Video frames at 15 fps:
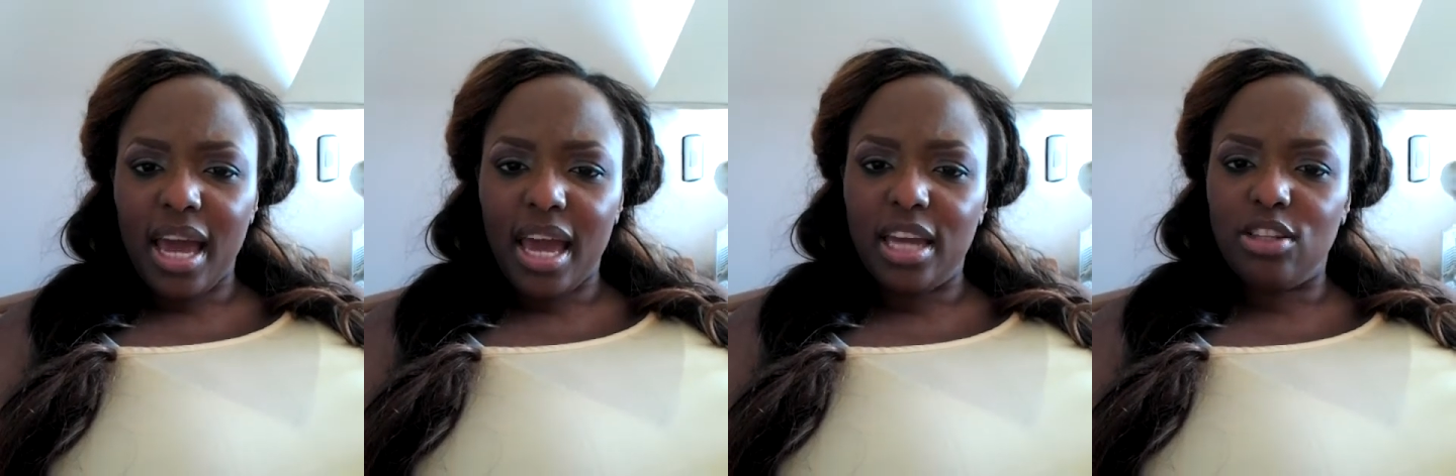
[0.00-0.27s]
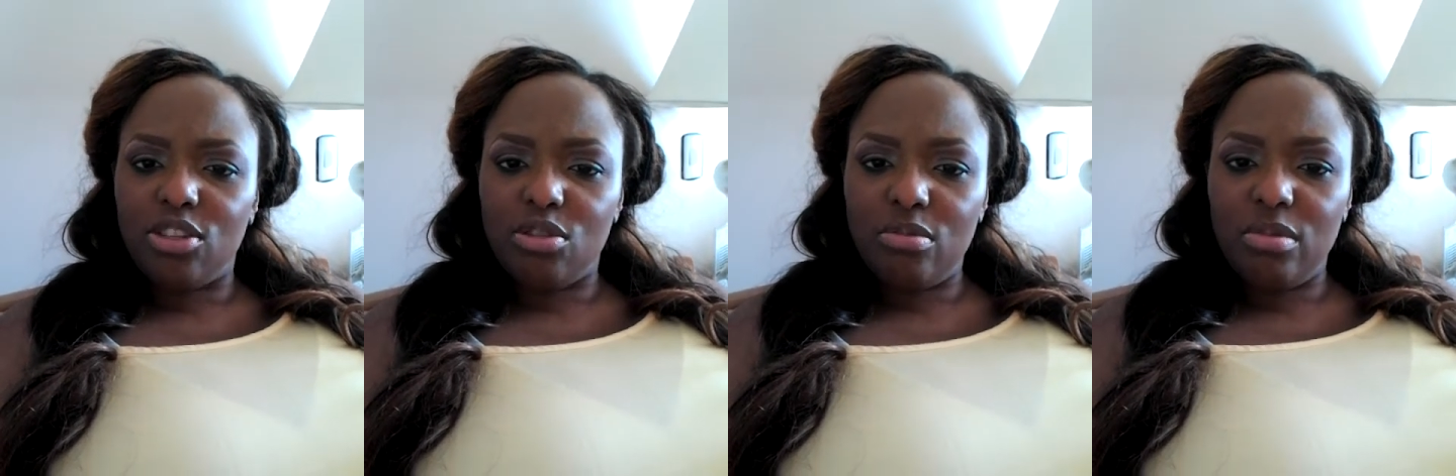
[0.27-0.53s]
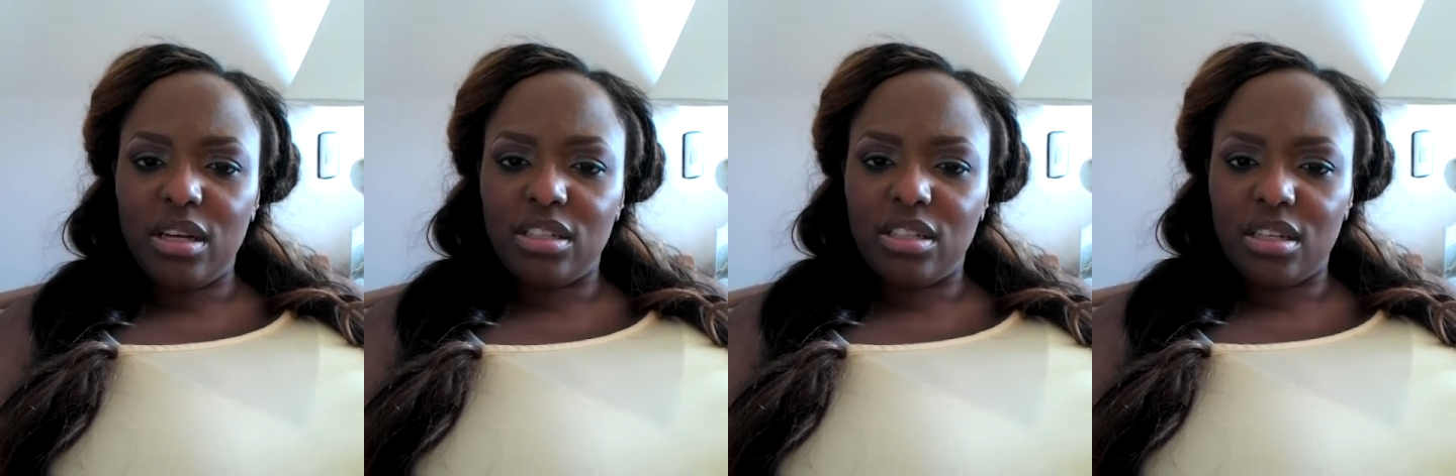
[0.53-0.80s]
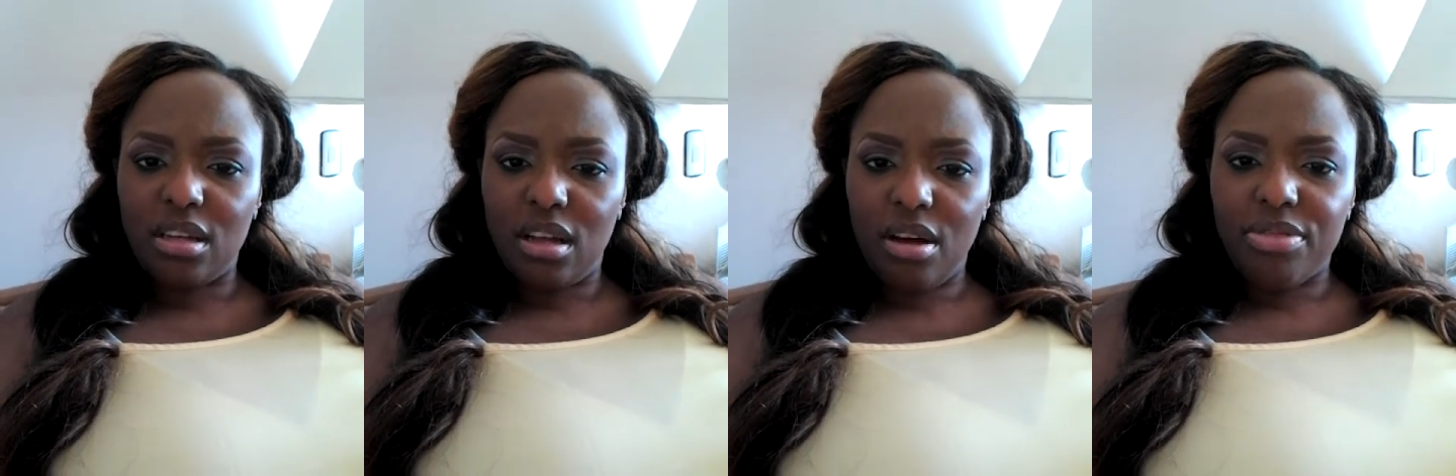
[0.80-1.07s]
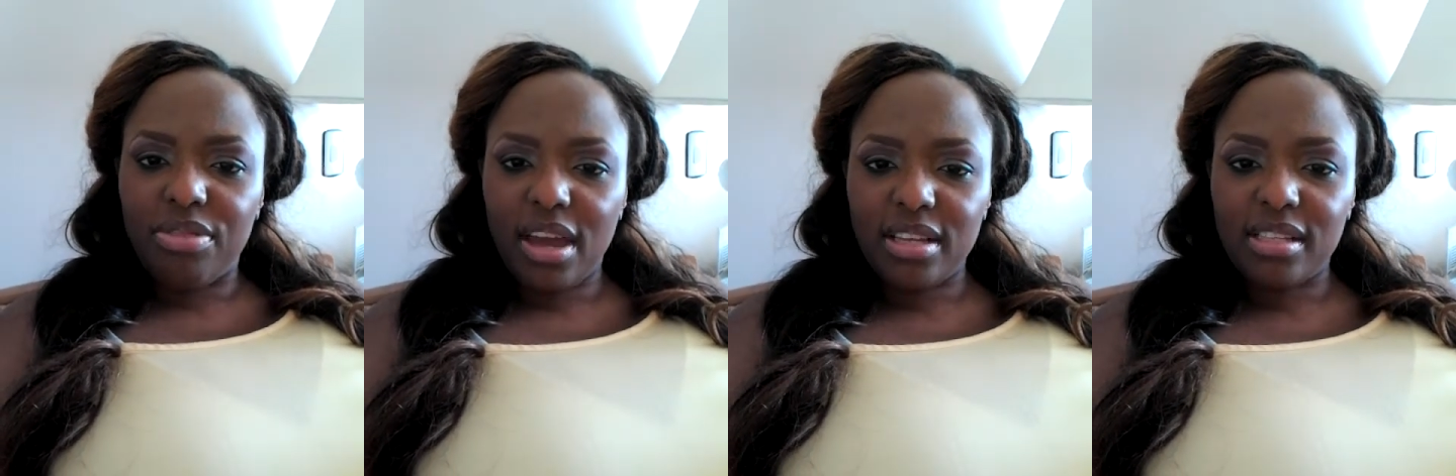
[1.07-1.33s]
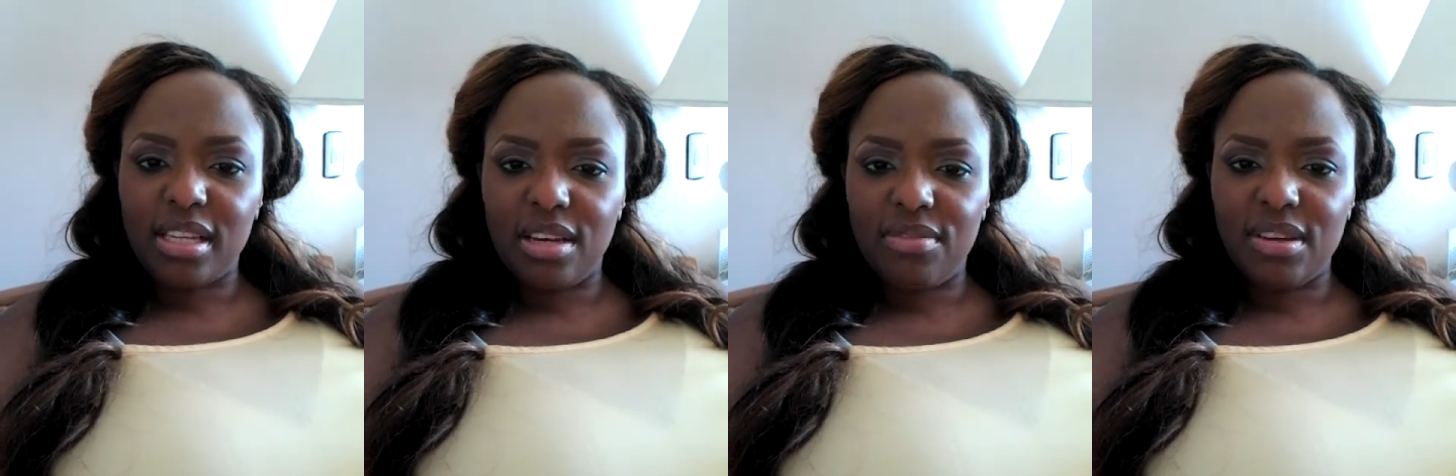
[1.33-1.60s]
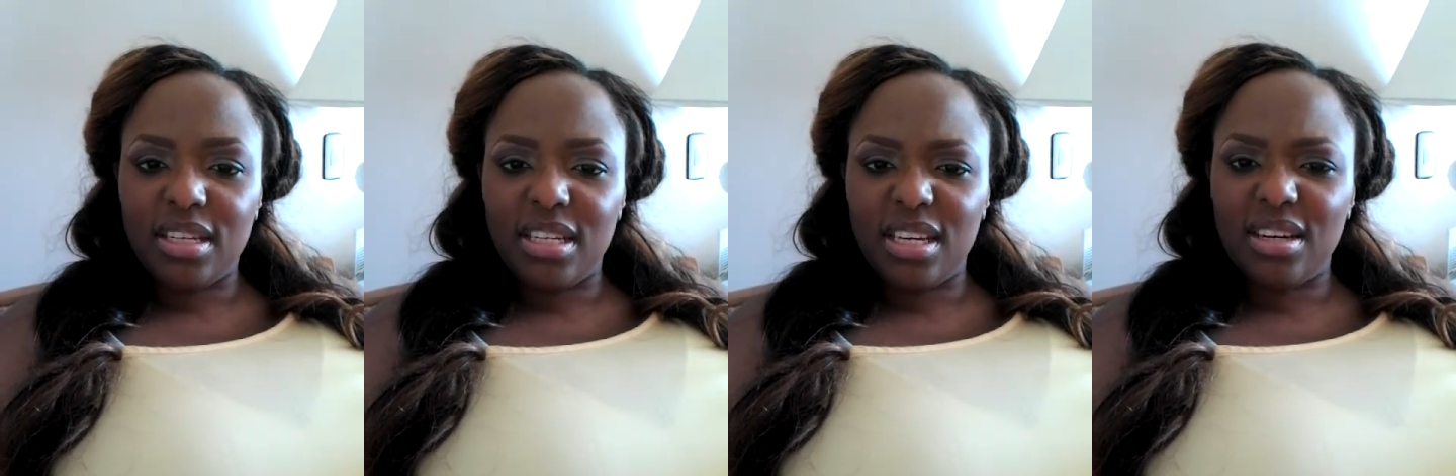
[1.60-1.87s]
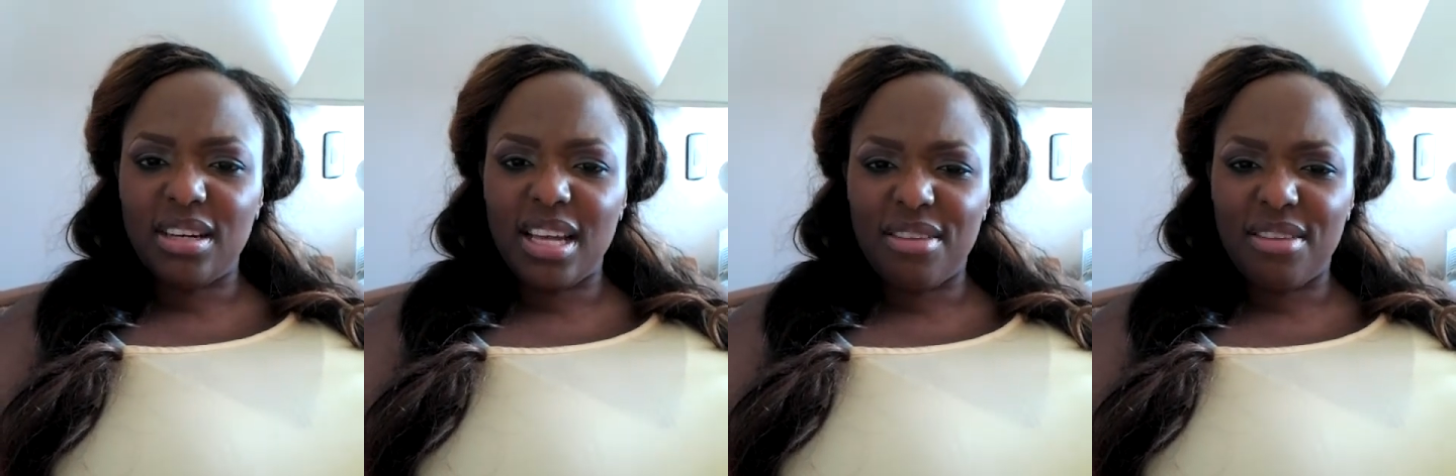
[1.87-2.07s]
ate too much on Thanksgiving dinner,